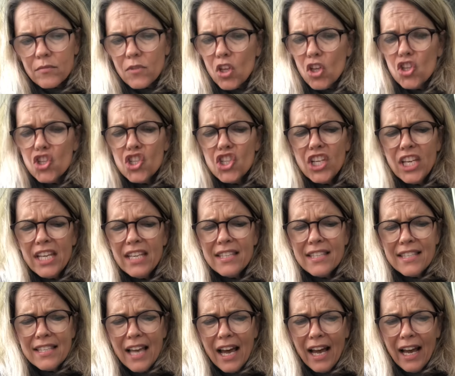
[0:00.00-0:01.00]
She
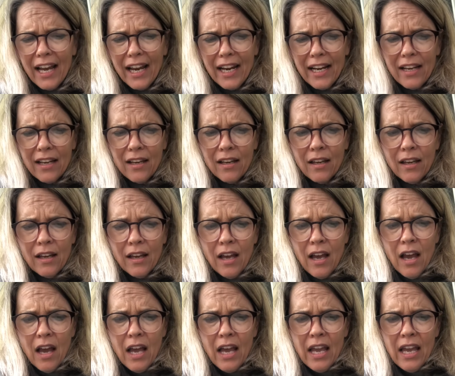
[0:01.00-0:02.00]
sighed.
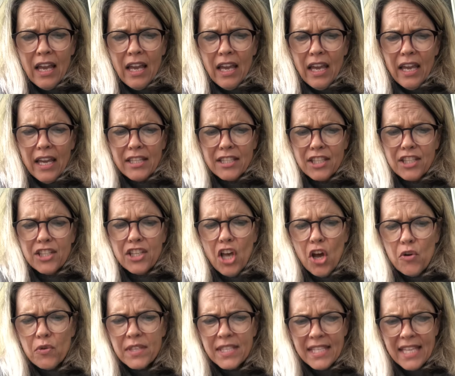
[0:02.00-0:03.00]
"It's
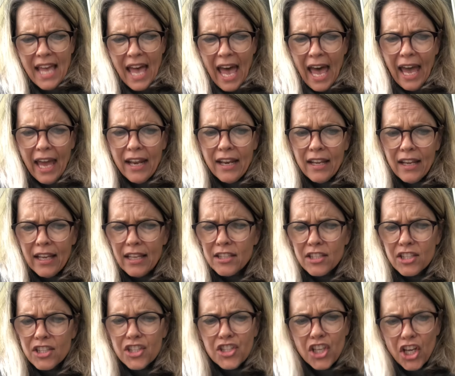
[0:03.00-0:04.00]
so sad.
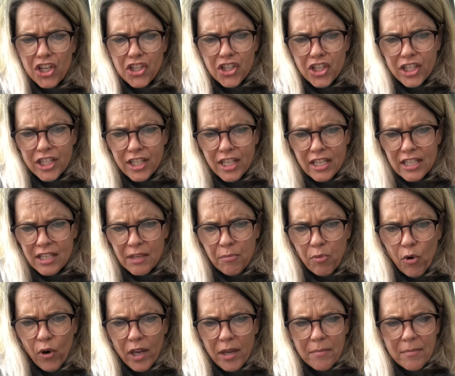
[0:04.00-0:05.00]
It's such a
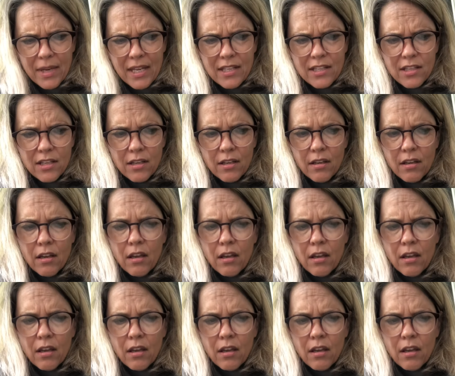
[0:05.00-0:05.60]
disappointment."